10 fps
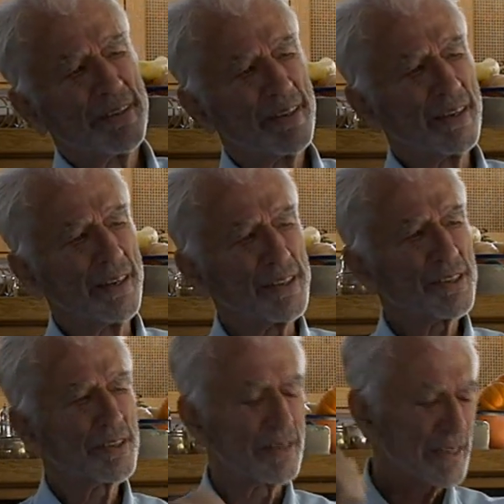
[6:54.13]
Throw out let's,
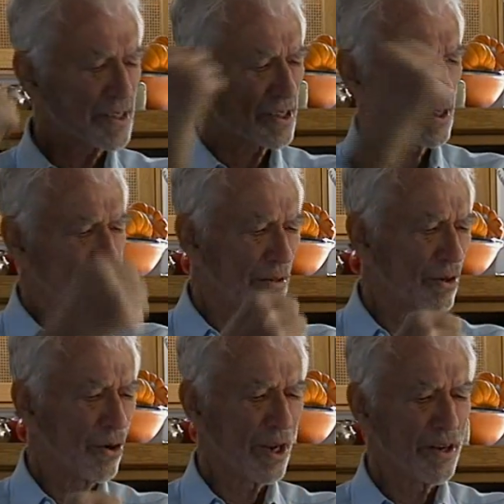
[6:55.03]
the past. Let's so.
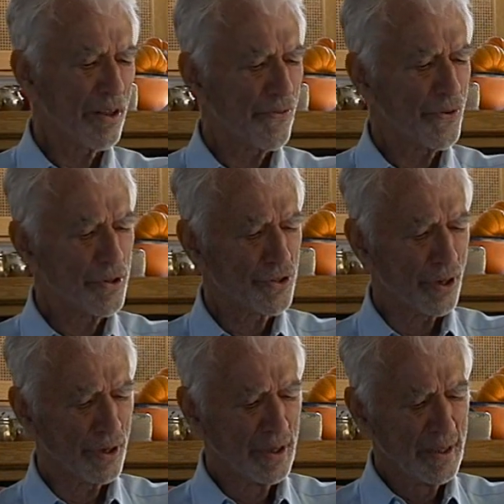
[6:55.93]
go into the future.